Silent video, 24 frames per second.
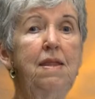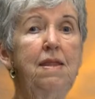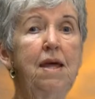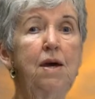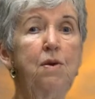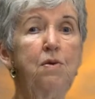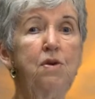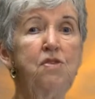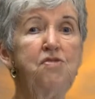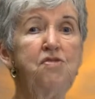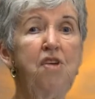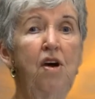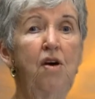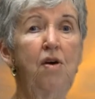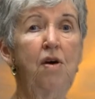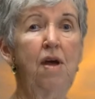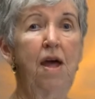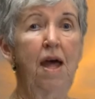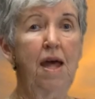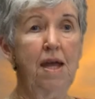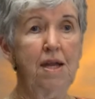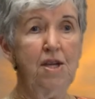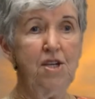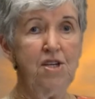They were so
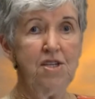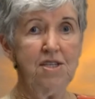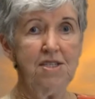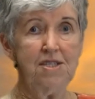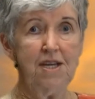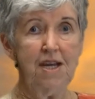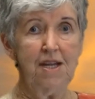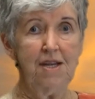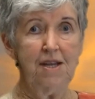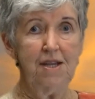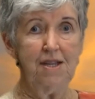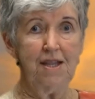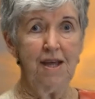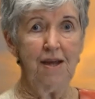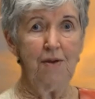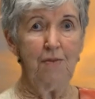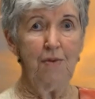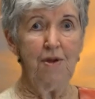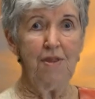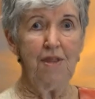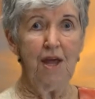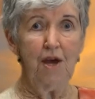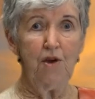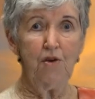anxious that
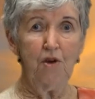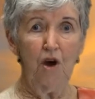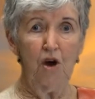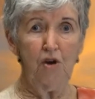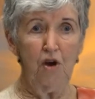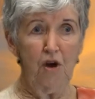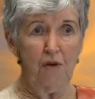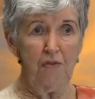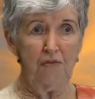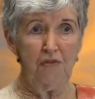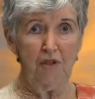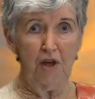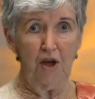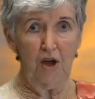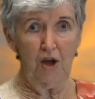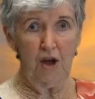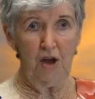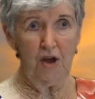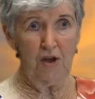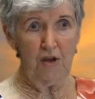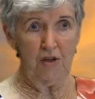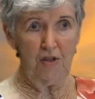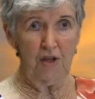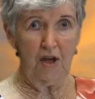when they got off,
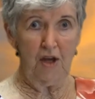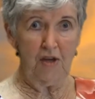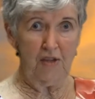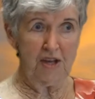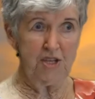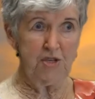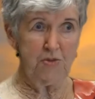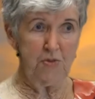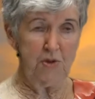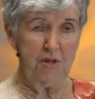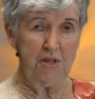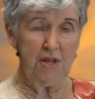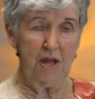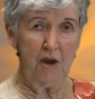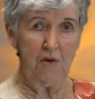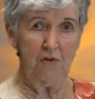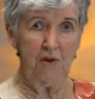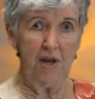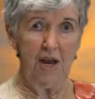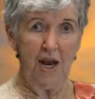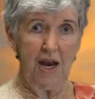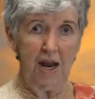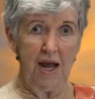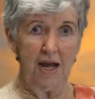that's when they
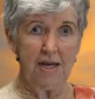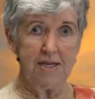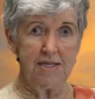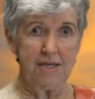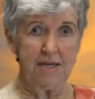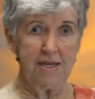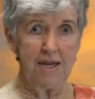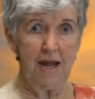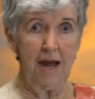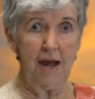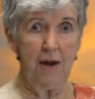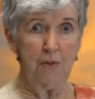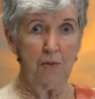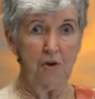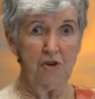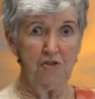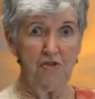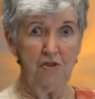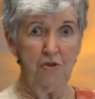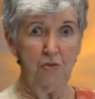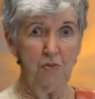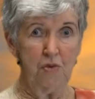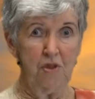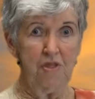realized that I
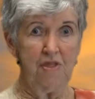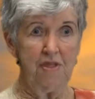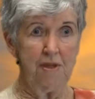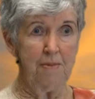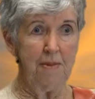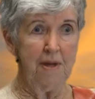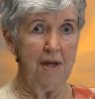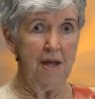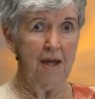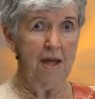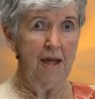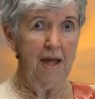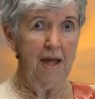wasn't with them.